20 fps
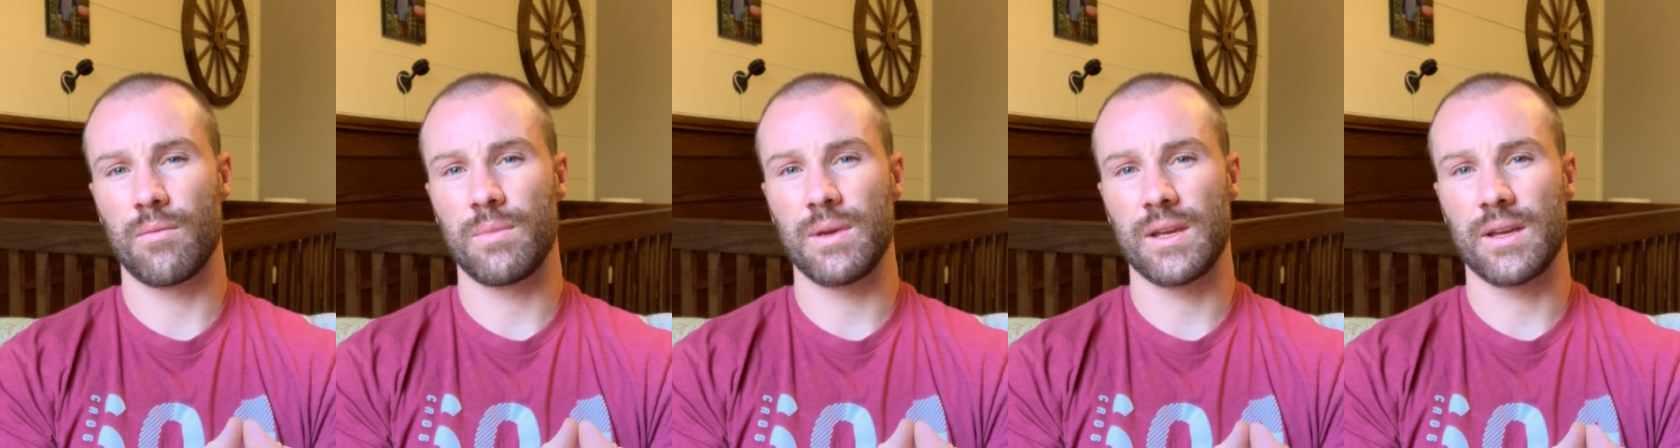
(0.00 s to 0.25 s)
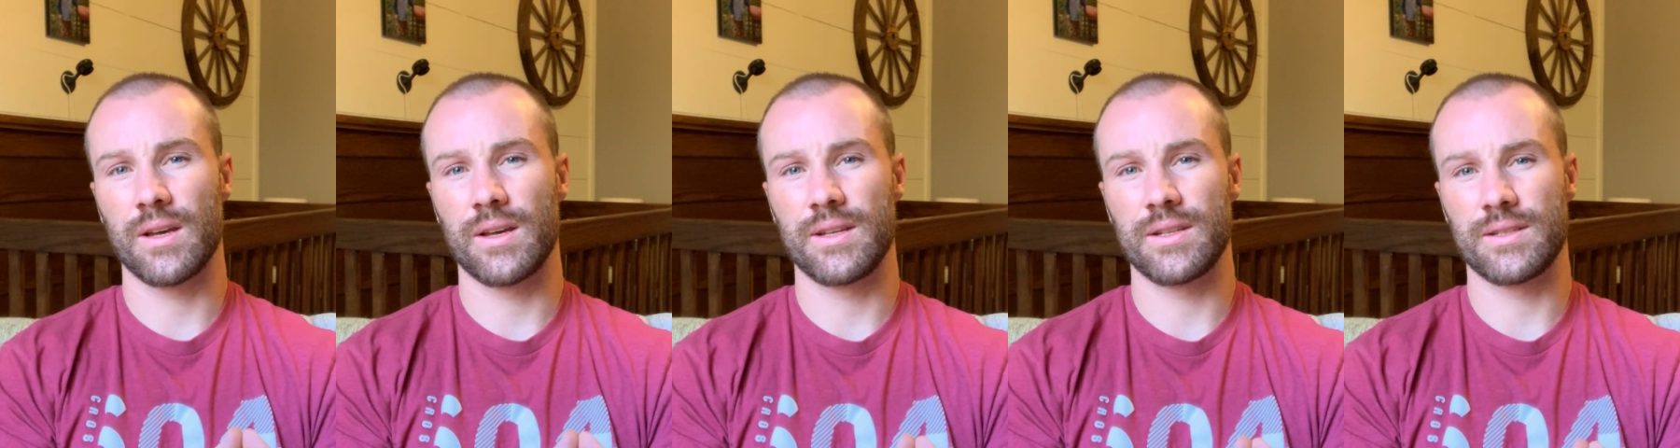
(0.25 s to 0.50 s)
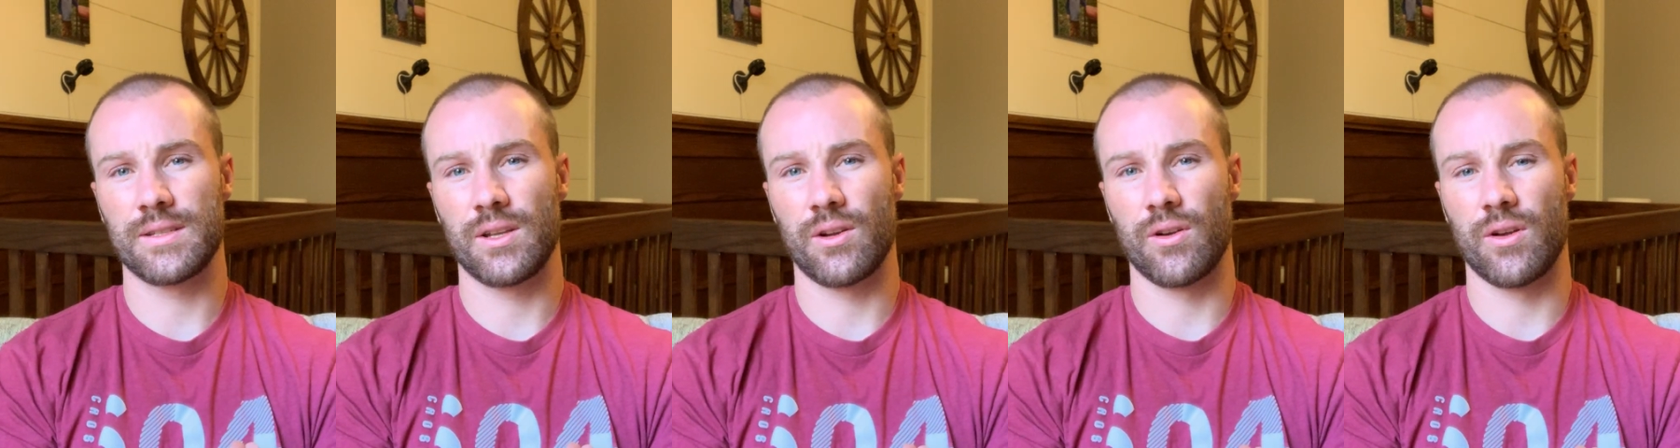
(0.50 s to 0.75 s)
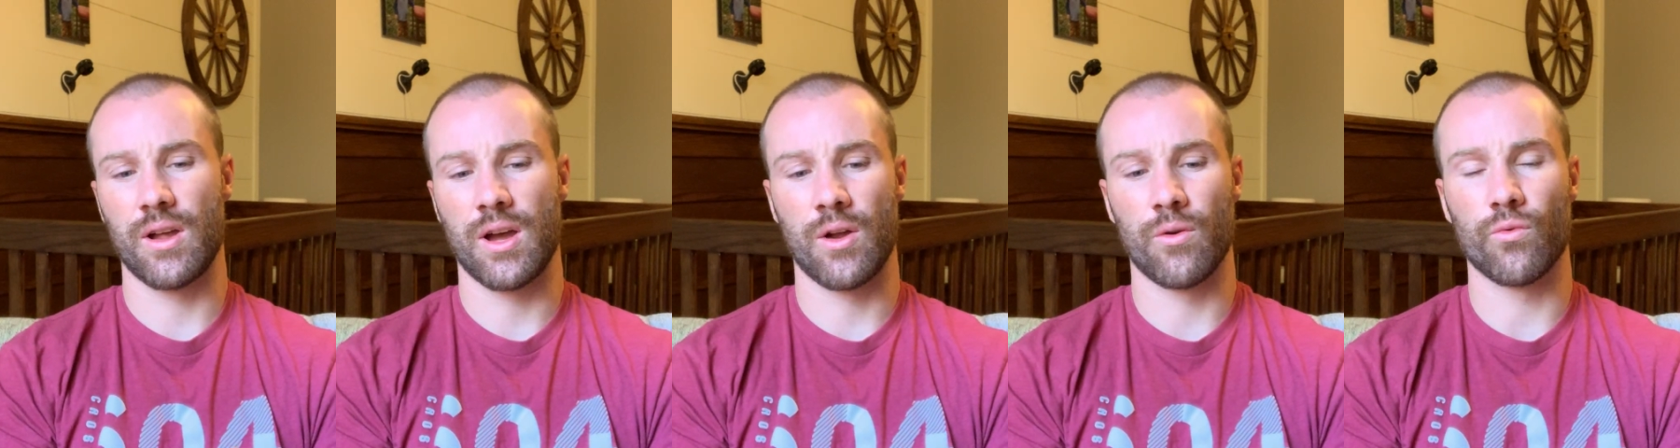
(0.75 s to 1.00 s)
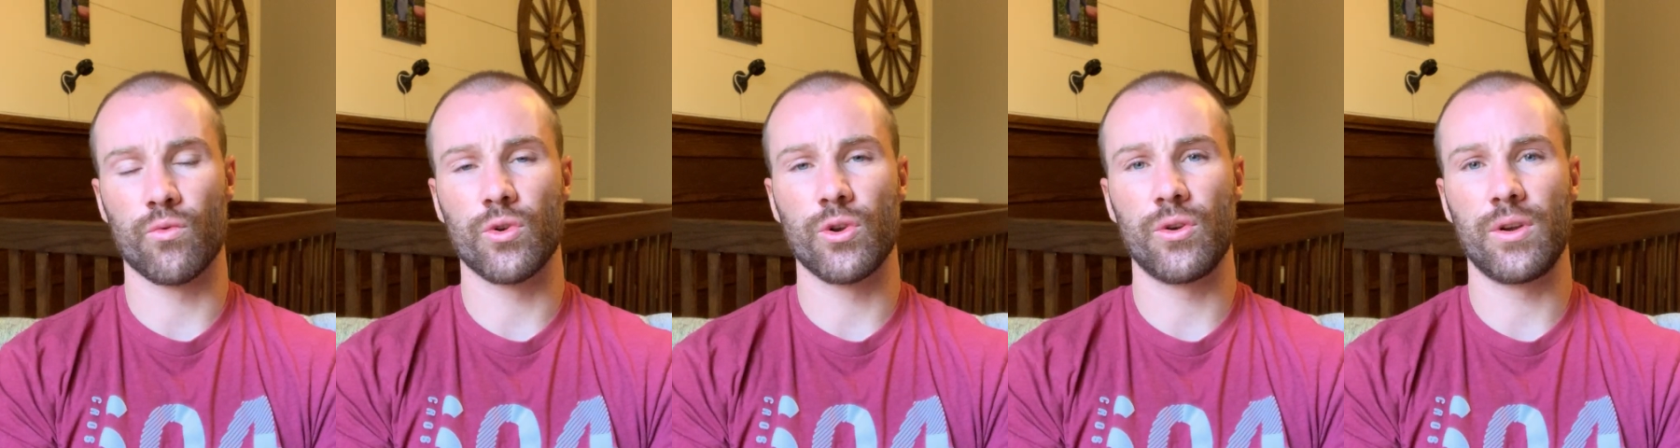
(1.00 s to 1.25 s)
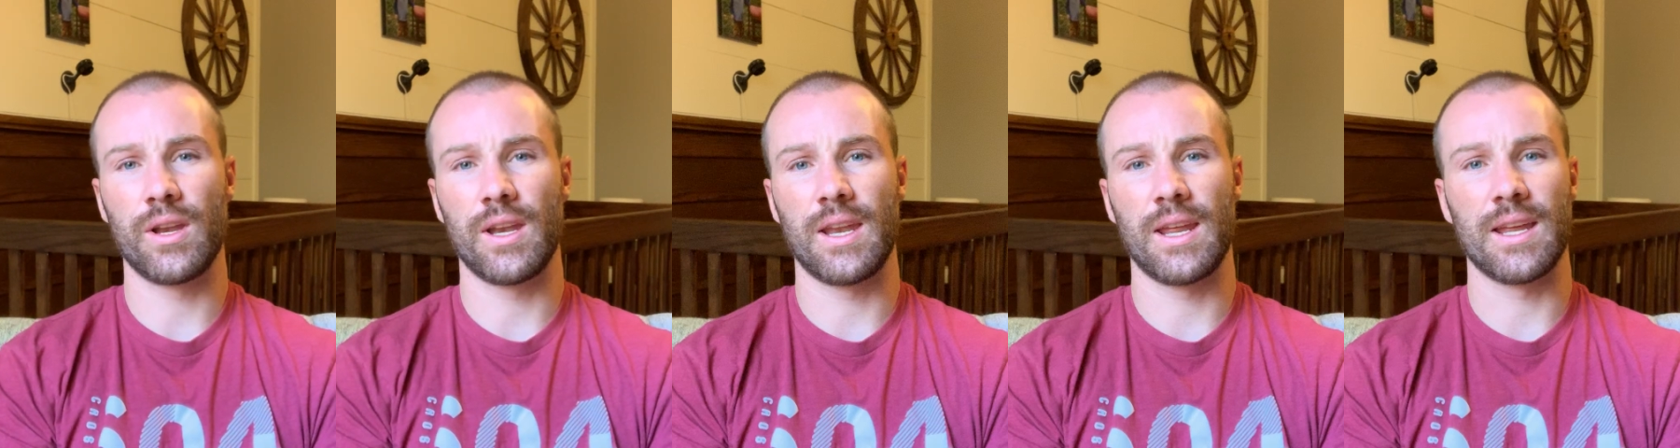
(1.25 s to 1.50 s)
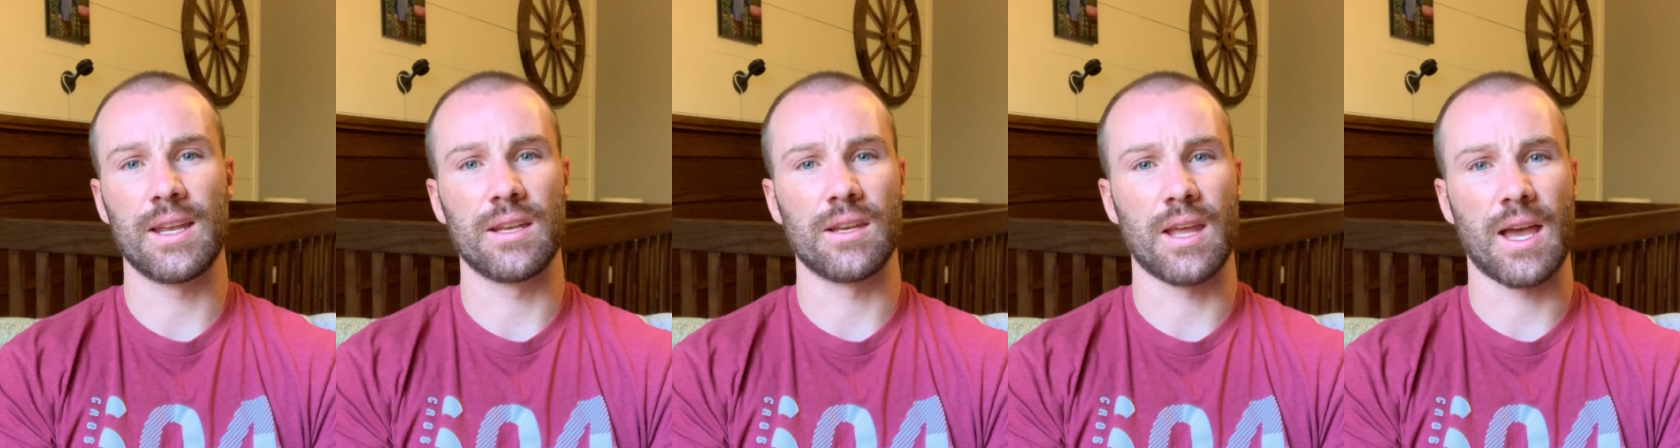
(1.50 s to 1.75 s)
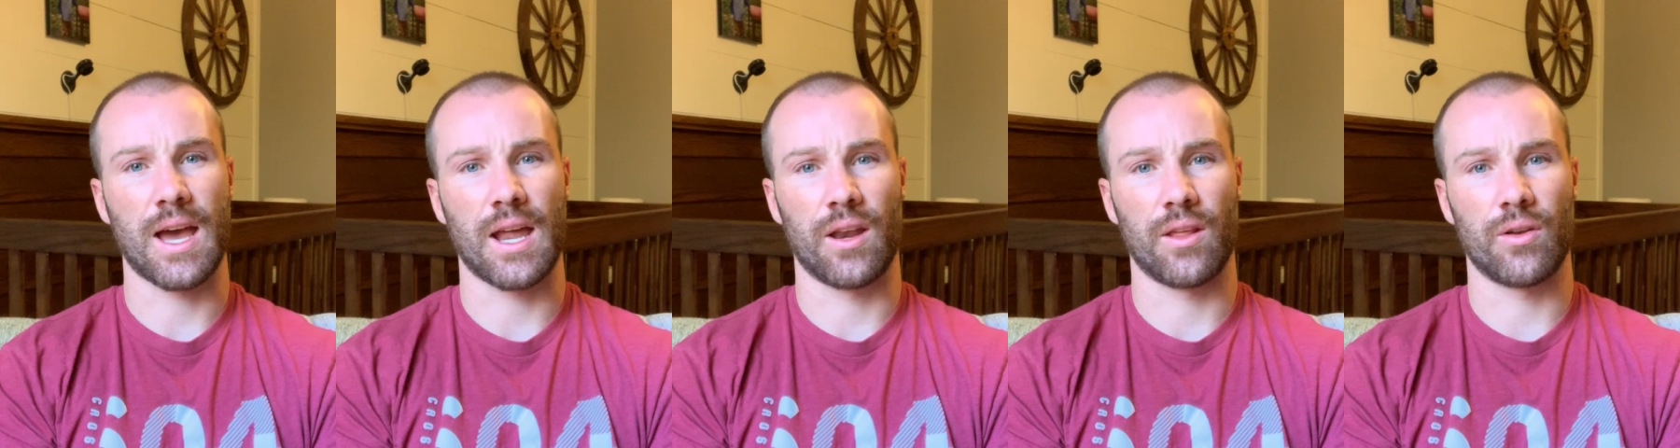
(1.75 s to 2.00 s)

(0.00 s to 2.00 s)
because they're not rooted in data.